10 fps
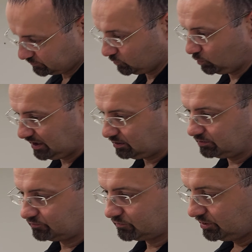
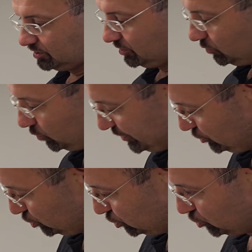well, when
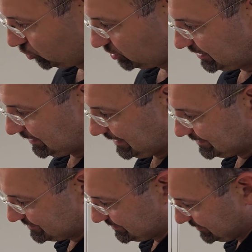you look
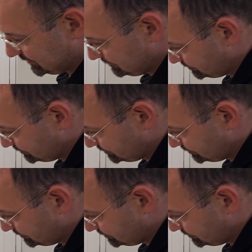at the,